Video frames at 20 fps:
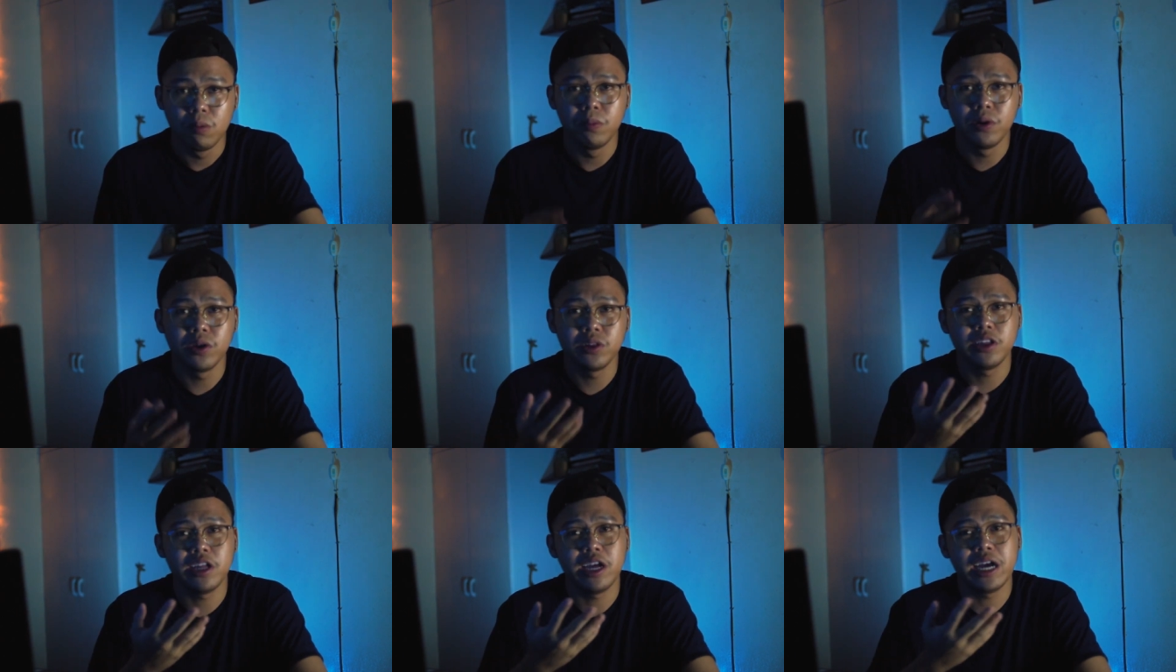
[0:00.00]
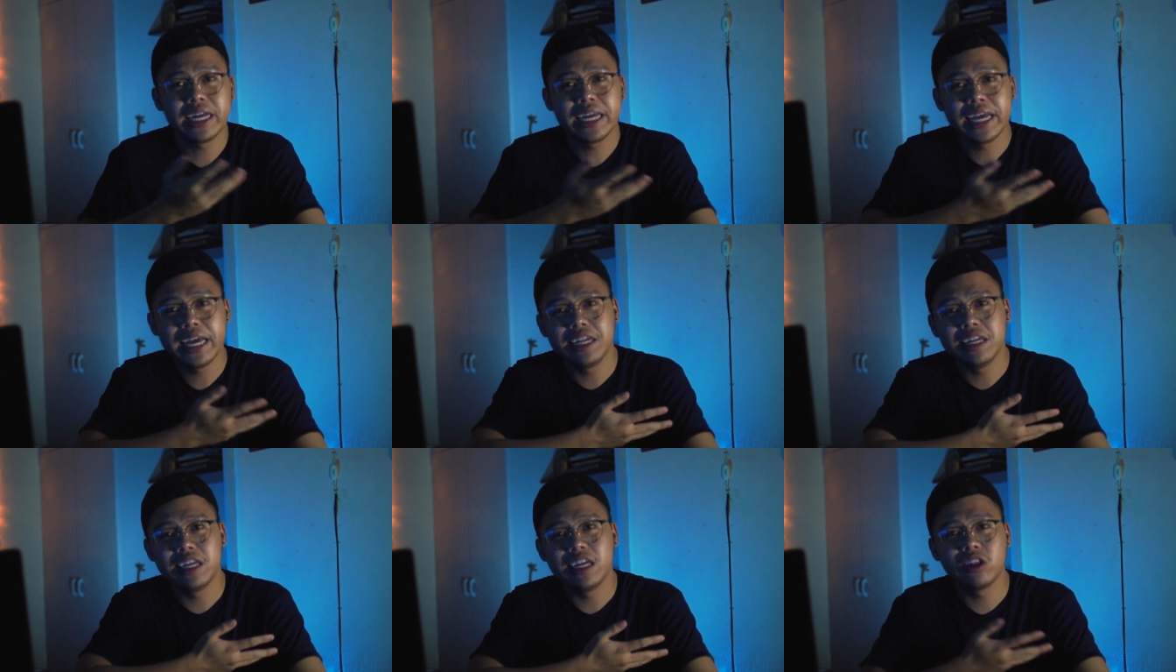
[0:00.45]
But
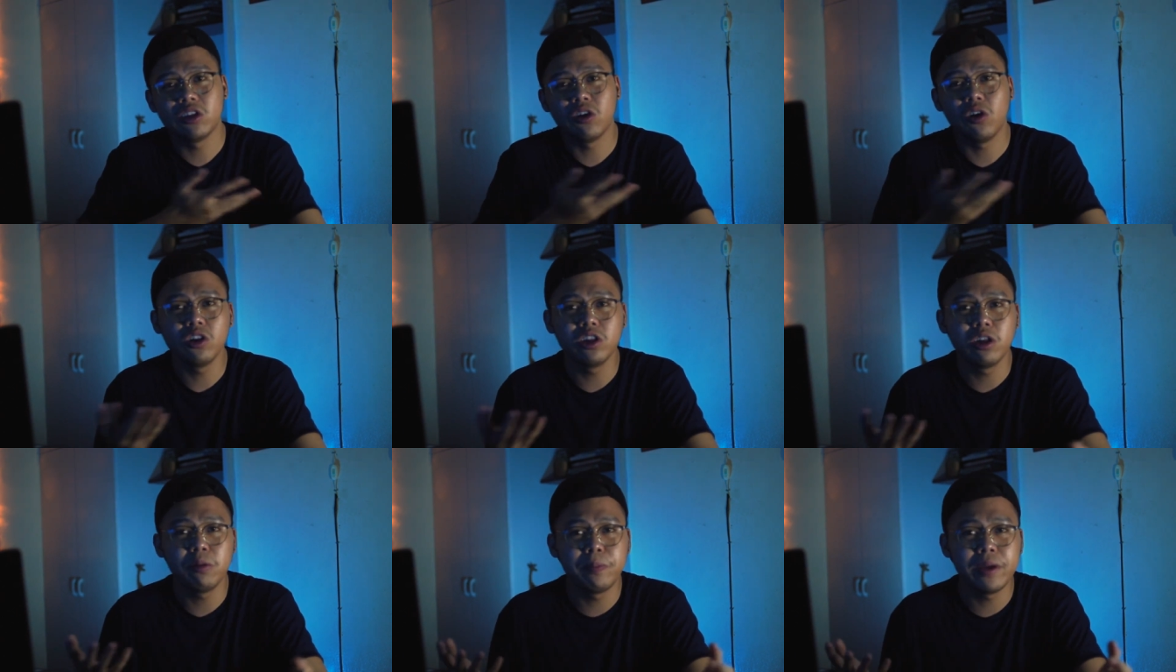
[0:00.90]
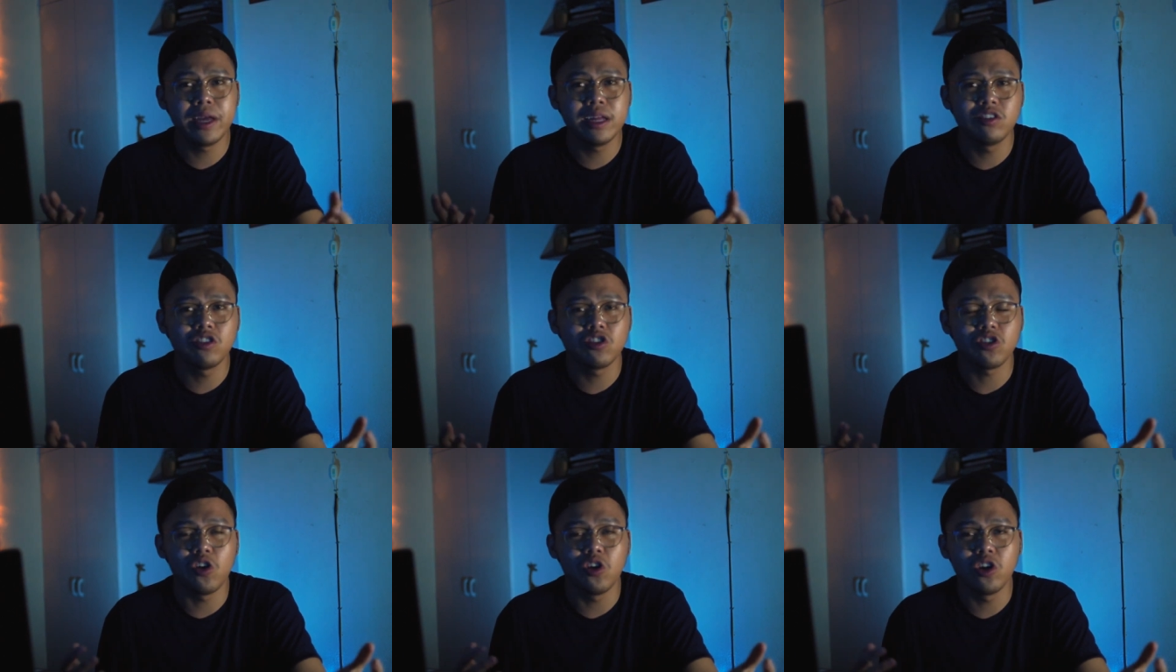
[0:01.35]
again, it all
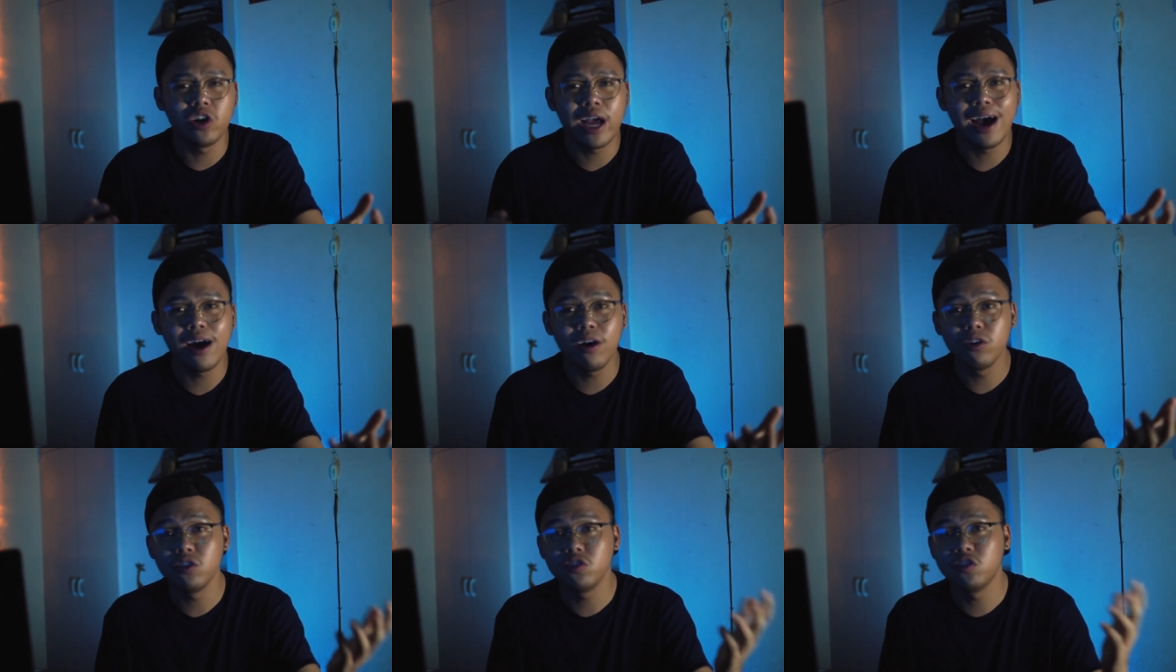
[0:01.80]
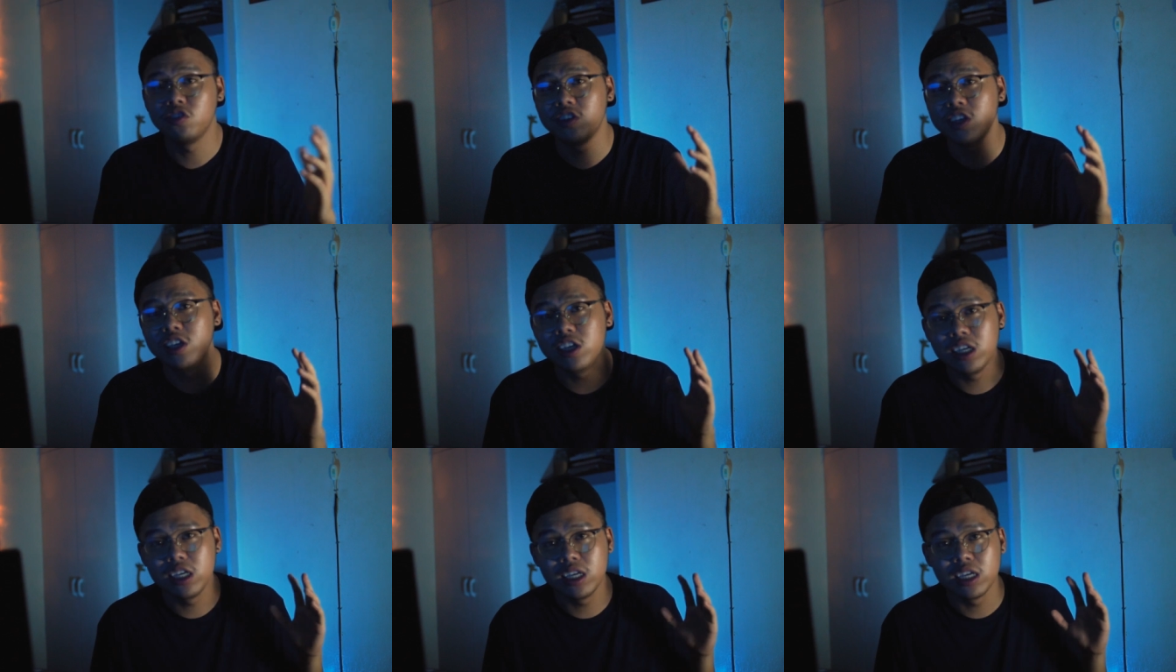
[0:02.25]
depends on how you
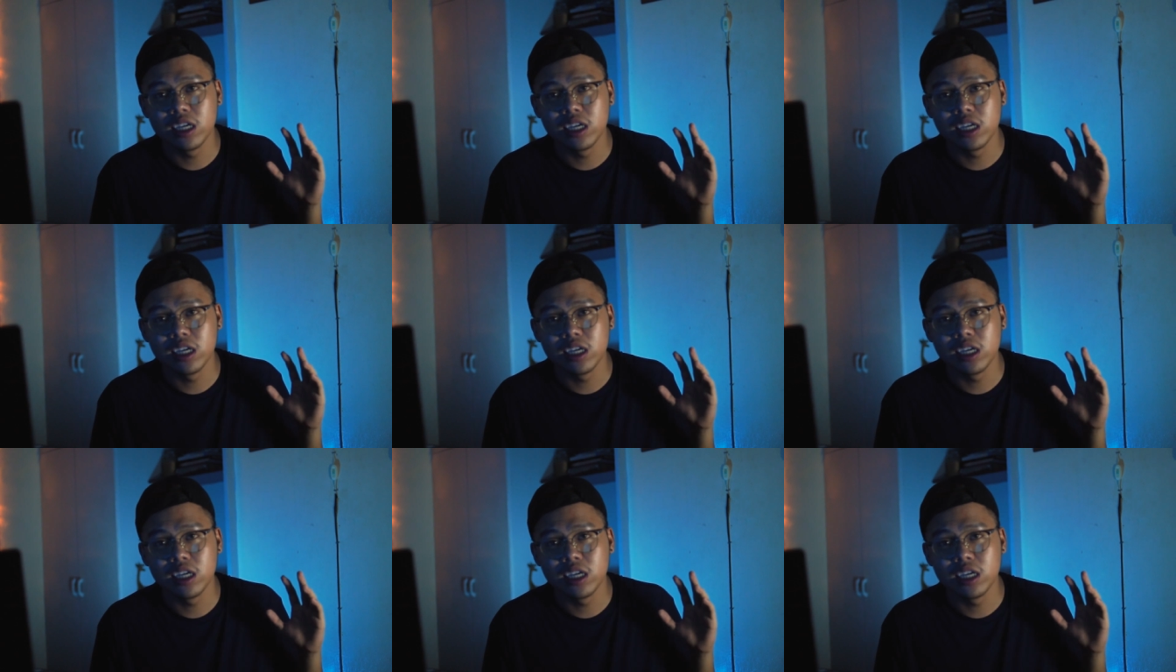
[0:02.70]
see